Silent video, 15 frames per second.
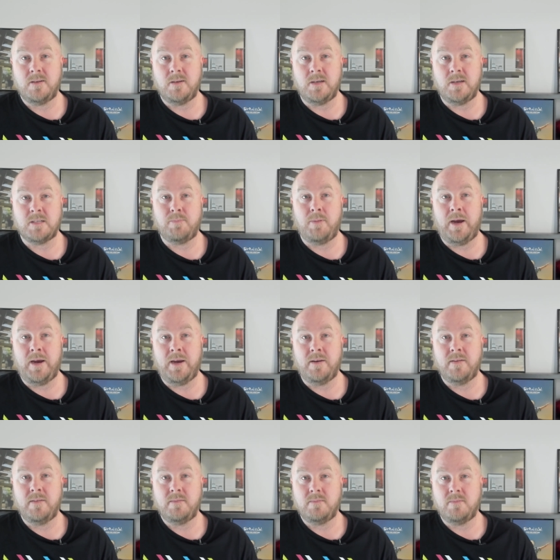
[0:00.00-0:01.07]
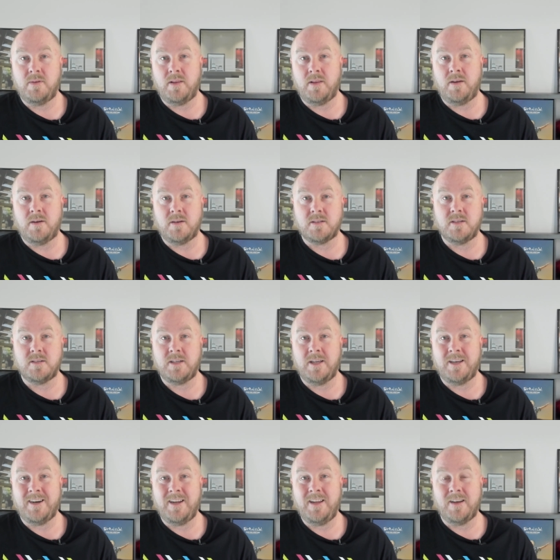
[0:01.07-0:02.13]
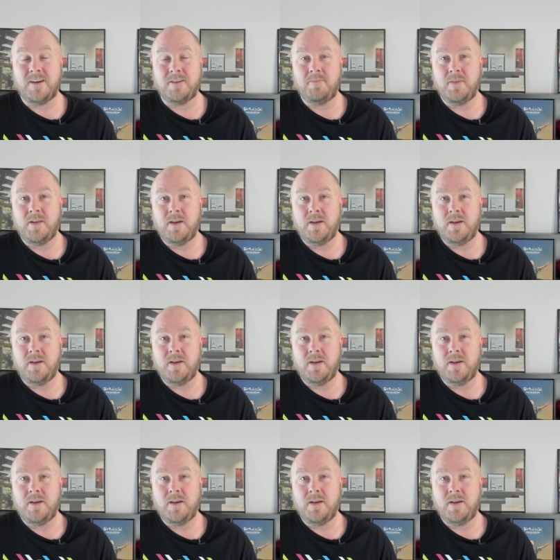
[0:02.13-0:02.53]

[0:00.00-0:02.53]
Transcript: explained within the ISO standard either.